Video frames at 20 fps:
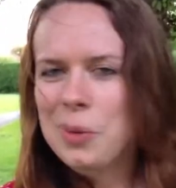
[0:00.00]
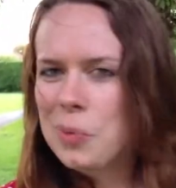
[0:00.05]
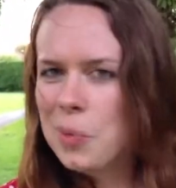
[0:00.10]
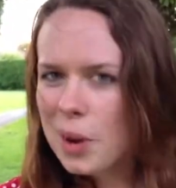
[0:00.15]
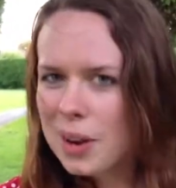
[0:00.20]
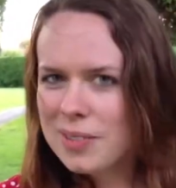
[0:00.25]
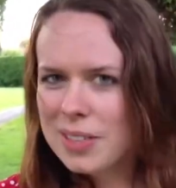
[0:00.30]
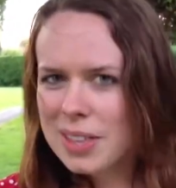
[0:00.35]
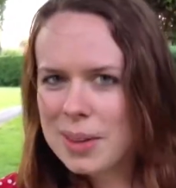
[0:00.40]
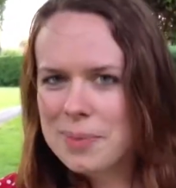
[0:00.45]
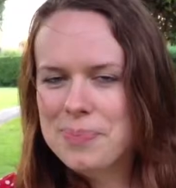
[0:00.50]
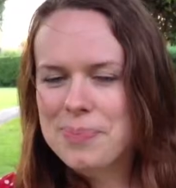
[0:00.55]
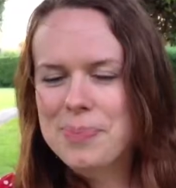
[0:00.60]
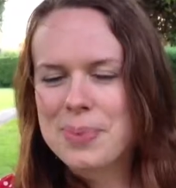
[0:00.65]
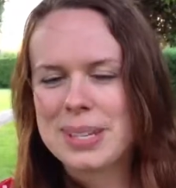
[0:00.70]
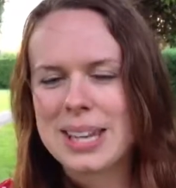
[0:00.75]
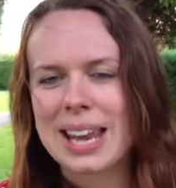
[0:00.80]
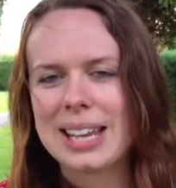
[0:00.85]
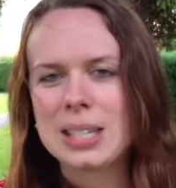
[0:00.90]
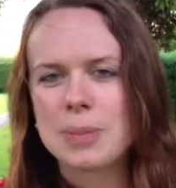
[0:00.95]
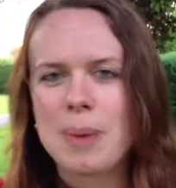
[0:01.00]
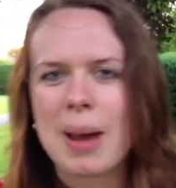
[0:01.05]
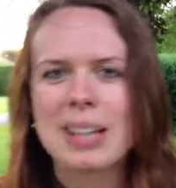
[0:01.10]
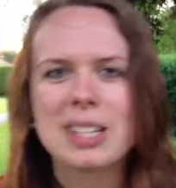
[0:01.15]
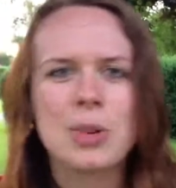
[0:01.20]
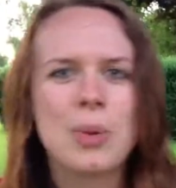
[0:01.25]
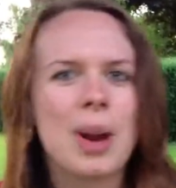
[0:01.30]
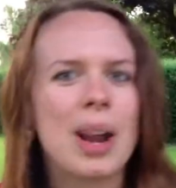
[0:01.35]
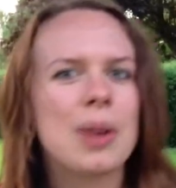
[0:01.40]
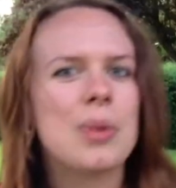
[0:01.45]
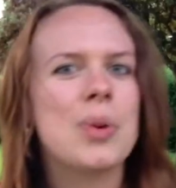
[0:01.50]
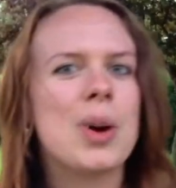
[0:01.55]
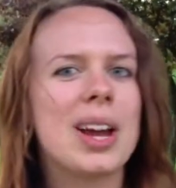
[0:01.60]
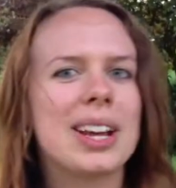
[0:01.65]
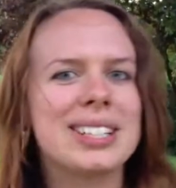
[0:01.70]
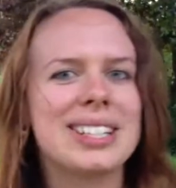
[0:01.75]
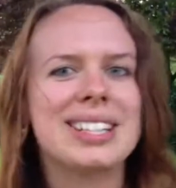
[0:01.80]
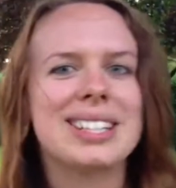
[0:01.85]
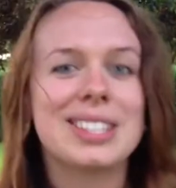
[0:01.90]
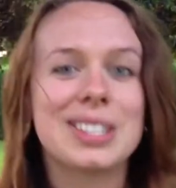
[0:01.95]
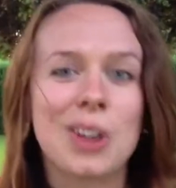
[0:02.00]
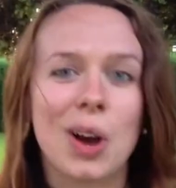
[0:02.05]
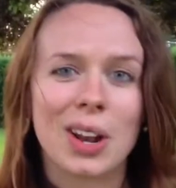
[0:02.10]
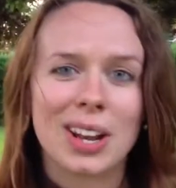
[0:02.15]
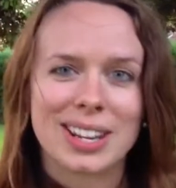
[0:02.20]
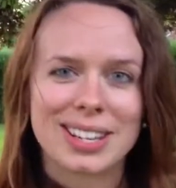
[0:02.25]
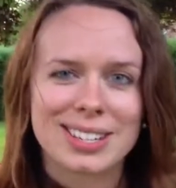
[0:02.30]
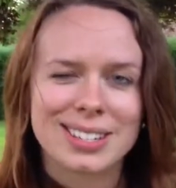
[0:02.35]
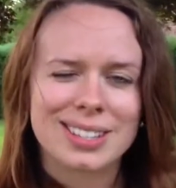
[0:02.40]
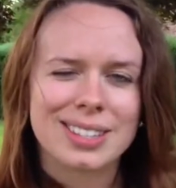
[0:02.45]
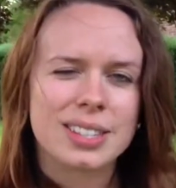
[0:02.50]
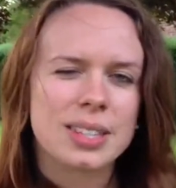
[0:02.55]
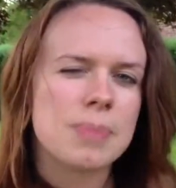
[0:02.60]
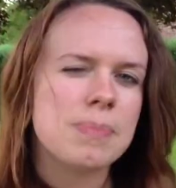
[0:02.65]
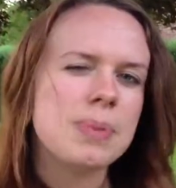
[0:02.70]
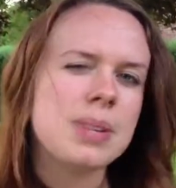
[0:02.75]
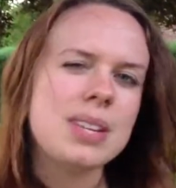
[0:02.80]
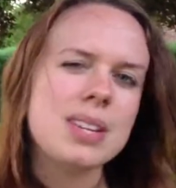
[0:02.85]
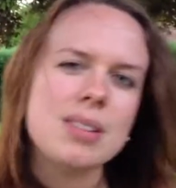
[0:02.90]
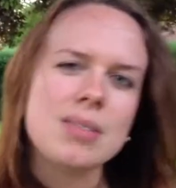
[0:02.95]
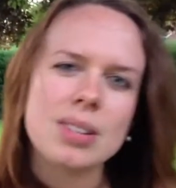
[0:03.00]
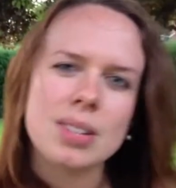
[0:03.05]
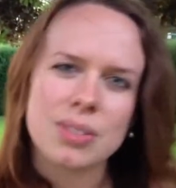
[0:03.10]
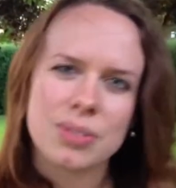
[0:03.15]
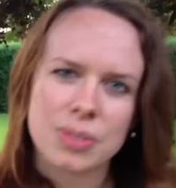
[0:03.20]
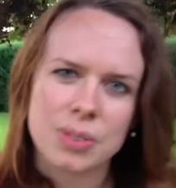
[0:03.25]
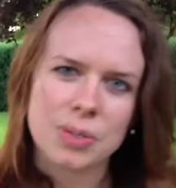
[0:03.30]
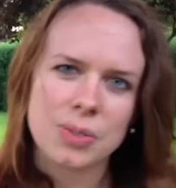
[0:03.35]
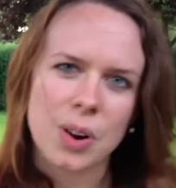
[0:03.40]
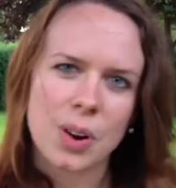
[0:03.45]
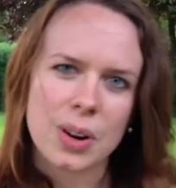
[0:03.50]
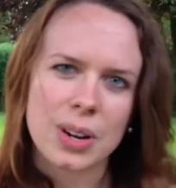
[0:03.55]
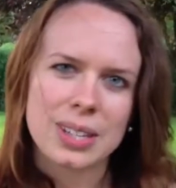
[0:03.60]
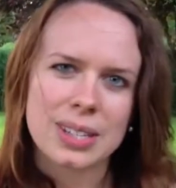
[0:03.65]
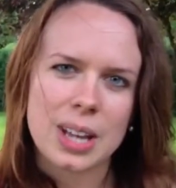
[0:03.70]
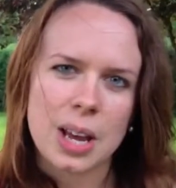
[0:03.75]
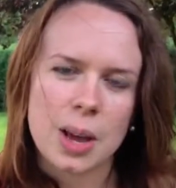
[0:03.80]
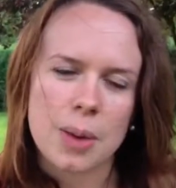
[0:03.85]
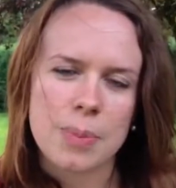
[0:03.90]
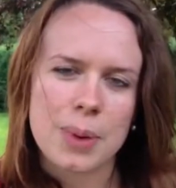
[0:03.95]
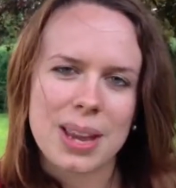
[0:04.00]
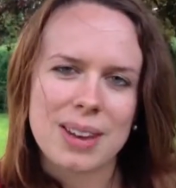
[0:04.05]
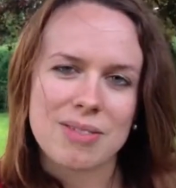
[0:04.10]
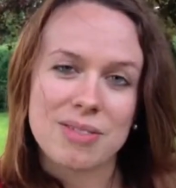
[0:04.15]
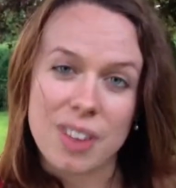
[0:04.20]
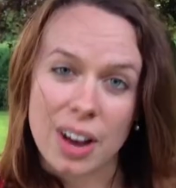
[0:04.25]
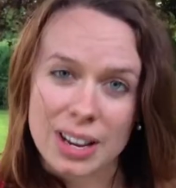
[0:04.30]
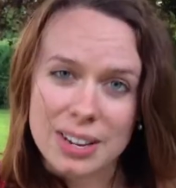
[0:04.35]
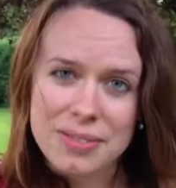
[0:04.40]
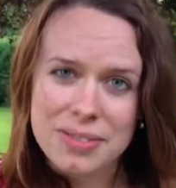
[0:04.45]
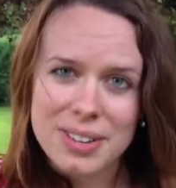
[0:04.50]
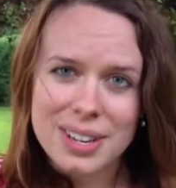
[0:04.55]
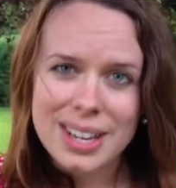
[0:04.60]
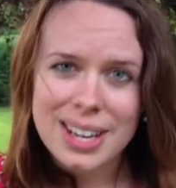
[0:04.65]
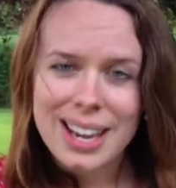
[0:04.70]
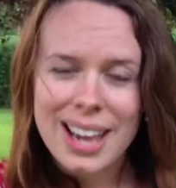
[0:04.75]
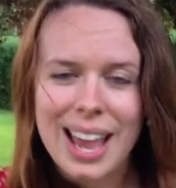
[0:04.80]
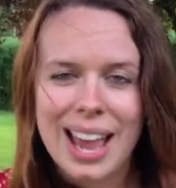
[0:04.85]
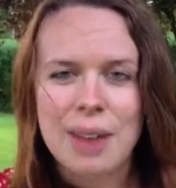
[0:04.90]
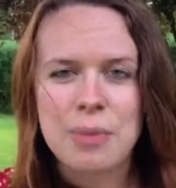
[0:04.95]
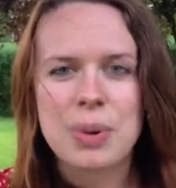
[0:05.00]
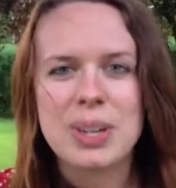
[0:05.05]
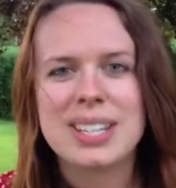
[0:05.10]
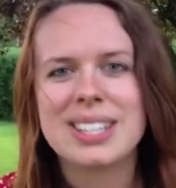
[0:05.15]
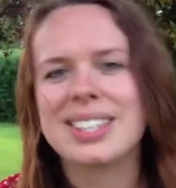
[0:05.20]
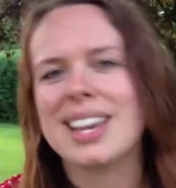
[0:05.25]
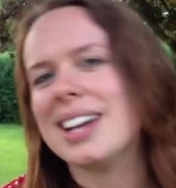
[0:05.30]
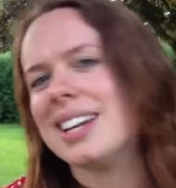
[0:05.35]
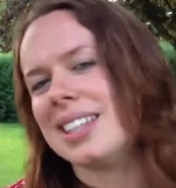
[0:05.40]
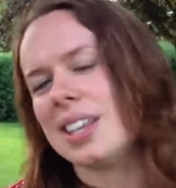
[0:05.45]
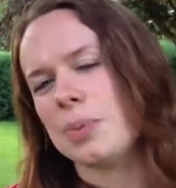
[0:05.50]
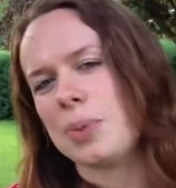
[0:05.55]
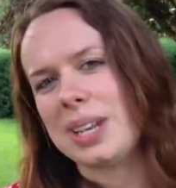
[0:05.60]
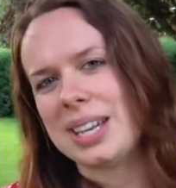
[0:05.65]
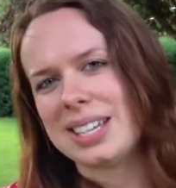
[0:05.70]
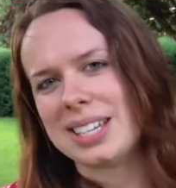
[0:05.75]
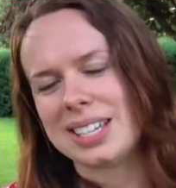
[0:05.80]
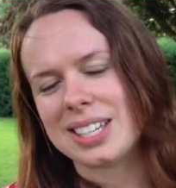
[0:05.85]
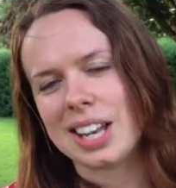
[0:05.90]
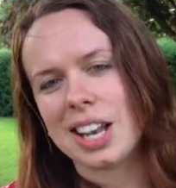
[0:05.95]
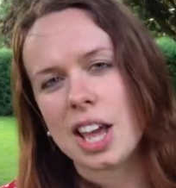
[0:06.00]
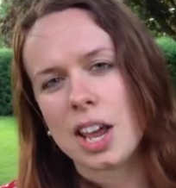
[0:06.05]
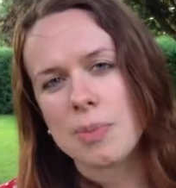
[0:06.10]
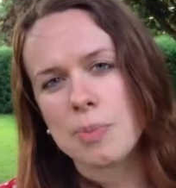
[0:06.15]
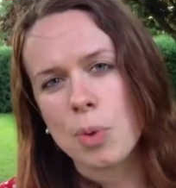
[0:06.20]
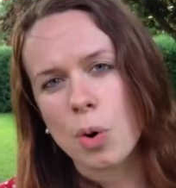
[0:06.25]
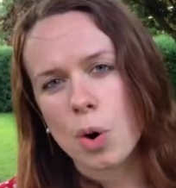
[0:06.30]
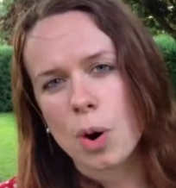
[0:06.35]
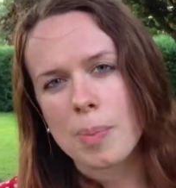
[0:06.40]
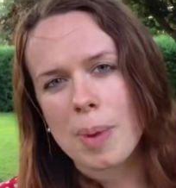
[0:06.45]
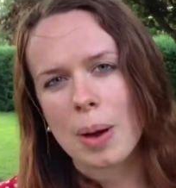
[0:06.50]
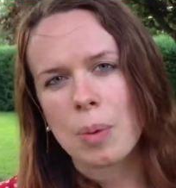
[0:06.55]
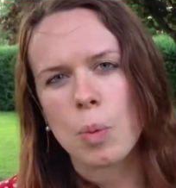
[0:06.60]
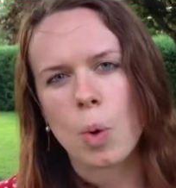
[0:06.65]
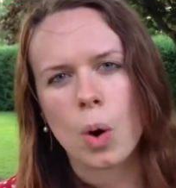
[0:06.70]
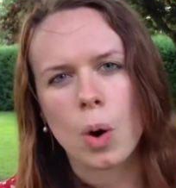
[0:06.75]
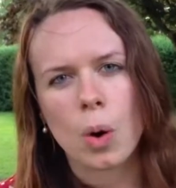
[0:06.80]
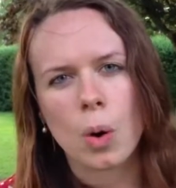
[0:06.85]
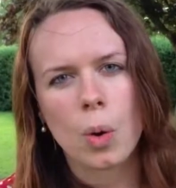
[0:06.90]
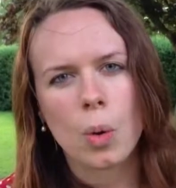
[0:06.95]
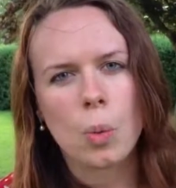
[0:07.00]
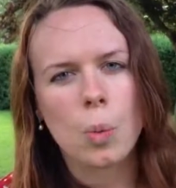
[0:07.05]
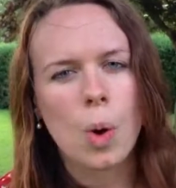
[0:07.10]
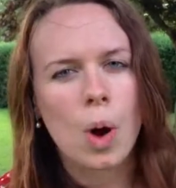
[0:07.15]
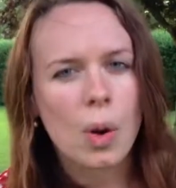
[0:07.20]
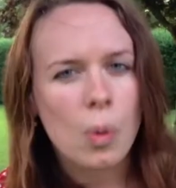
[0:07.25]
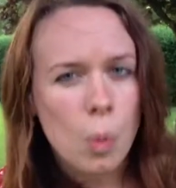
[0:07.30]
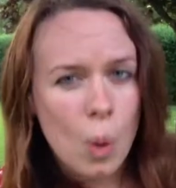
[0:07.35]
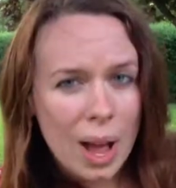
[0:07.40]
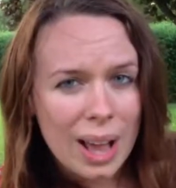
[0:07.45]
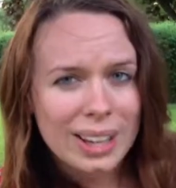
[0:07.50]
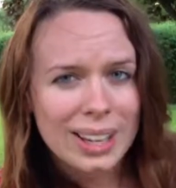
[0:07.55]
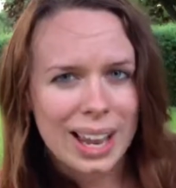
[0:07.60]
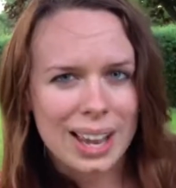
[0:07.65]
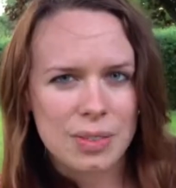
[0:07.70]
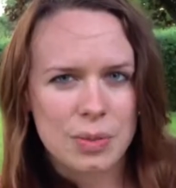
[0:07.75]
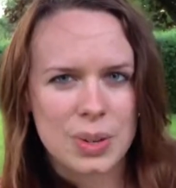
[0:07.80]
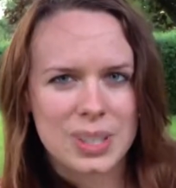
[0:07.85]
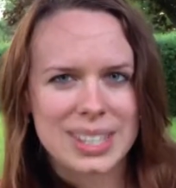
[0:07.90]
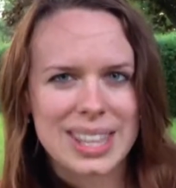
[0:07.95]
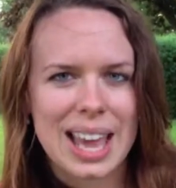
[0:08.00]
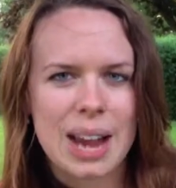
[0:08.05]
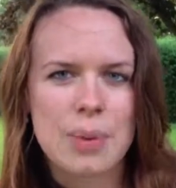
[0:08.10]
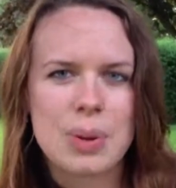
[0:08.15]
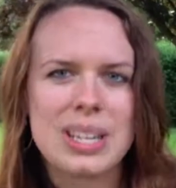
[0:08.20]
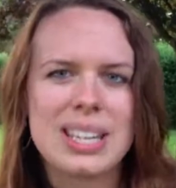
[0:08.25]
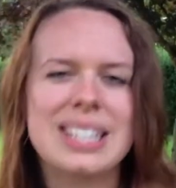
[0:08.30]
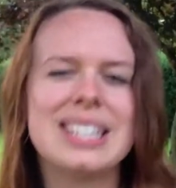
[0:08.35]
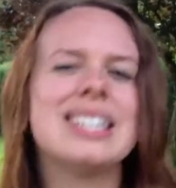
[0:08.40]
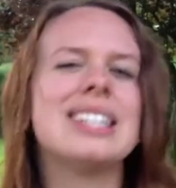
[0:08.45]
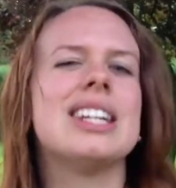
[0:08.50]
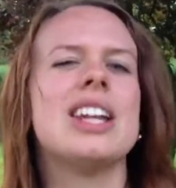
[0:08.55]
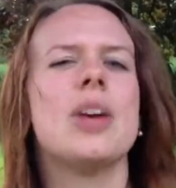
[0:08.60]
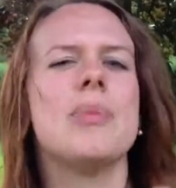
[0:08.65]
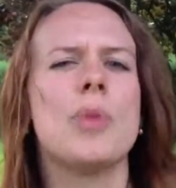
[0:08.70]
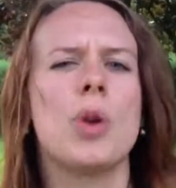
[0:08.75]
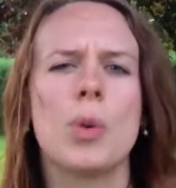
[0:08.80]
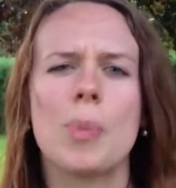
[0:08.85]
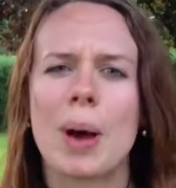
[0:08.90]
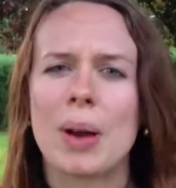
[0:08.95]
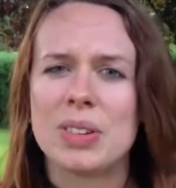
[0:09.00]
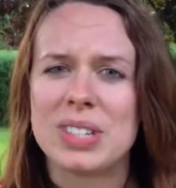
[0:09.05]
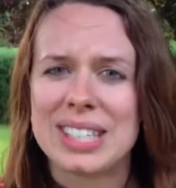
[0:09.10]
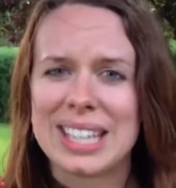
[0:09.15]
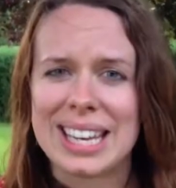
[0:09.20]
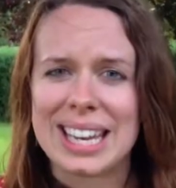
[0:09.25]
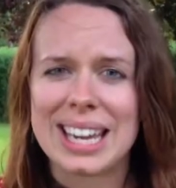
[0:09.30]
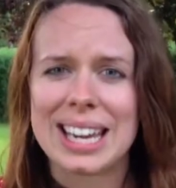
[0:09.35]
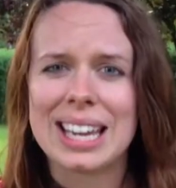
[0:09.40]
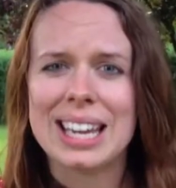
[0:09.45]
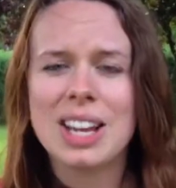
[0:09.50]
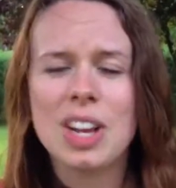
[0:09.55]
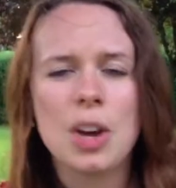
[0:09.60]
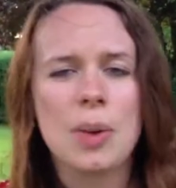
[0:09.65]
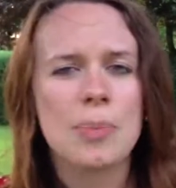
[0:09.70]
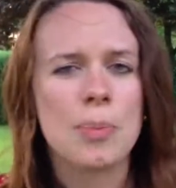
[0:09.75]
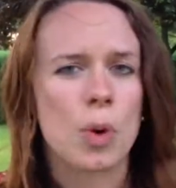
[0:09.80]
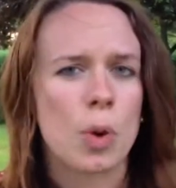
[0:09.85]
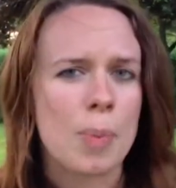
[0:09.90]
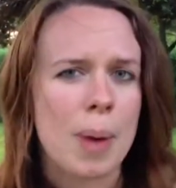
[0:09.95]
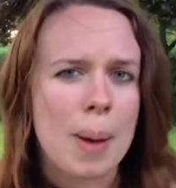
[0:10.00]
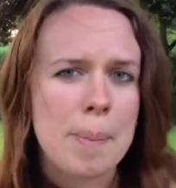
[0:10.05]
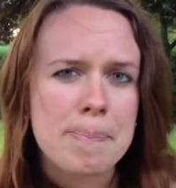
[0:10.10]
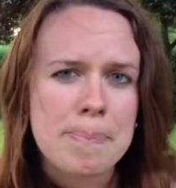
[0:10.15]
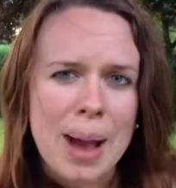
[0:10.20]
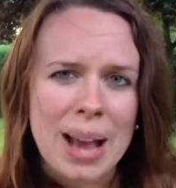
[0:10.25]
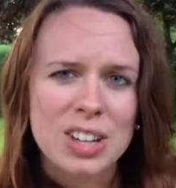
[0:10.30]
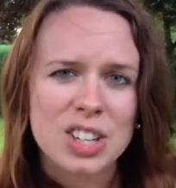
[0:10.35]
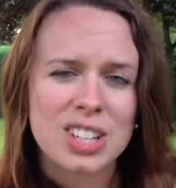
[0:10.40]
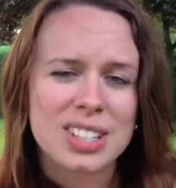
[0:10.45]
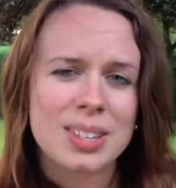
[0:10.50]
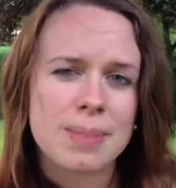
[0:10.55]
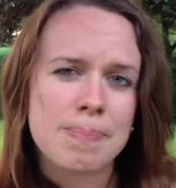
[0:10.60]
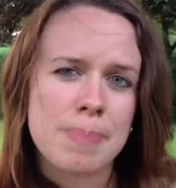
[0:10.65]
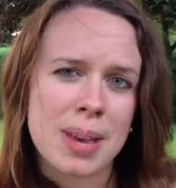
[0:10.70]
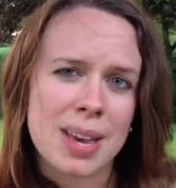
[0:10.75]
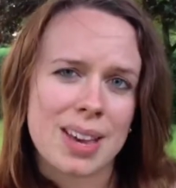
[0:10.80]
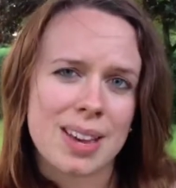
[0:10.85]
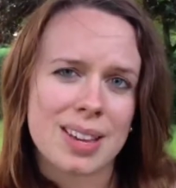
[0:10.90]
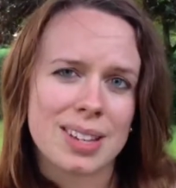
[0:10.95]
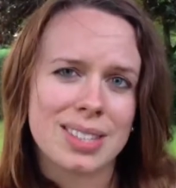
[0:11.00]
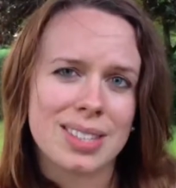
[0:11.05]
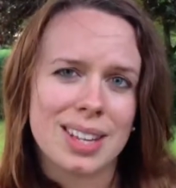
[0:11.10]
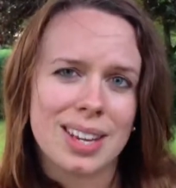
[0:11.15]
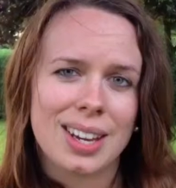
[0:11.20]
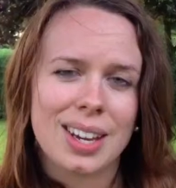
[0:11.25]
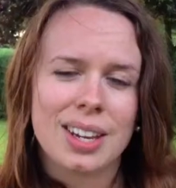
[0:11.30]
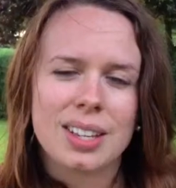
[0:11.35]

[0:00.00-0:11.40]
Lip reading: One of them pertains back to when I worked in Scotland. There's a beautiful forest up in Fife, and we decided that we needed to learn more about what wildlife was there. We needed to know more about deer, more about badgers and birds.